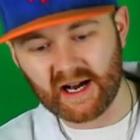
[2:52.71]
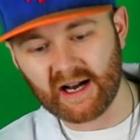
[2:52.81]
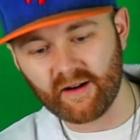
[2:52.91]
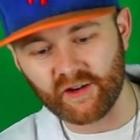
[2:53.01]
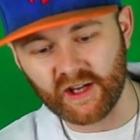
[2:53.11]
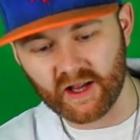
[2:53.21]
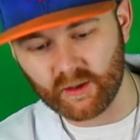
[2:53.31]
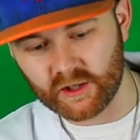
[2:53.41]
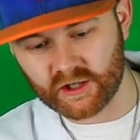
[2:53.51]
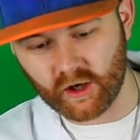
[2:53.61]
kind of a
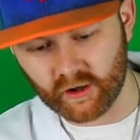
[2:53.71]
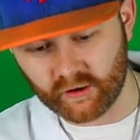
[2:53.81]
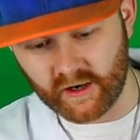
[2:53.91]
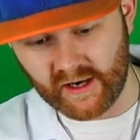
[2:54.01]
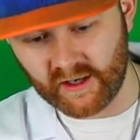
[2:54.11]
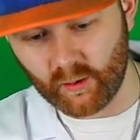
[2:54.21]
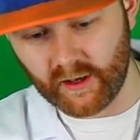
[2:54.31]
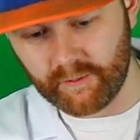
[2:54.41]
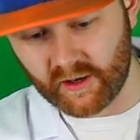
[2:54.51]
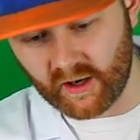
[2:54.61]
yellowish color
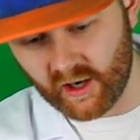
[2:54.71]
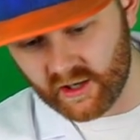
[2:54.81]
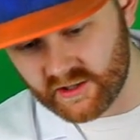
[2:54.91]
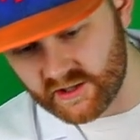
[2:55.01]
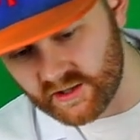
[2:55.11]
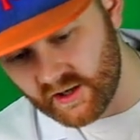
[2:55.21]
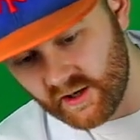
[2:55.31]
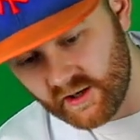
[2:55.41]
anyway because